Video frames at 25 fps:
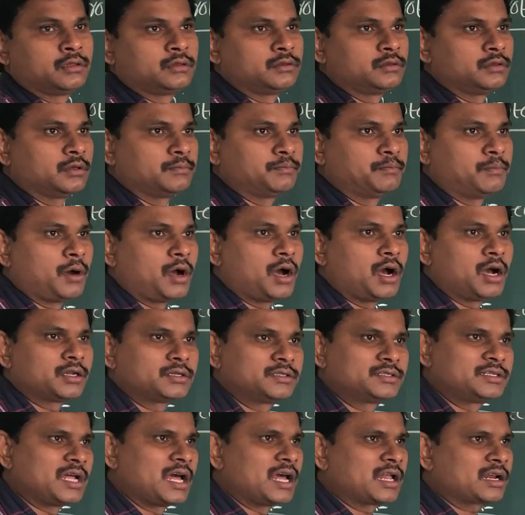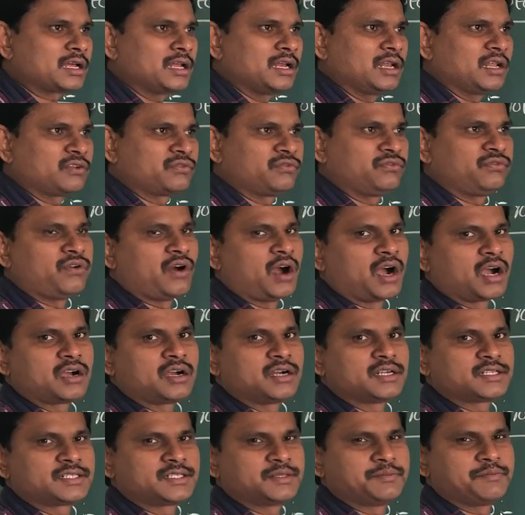The dark color
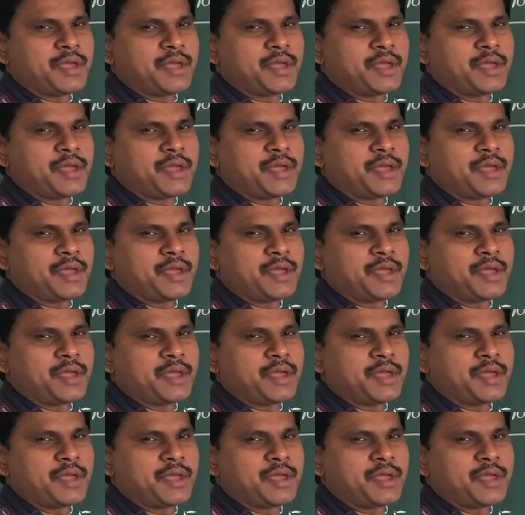fungus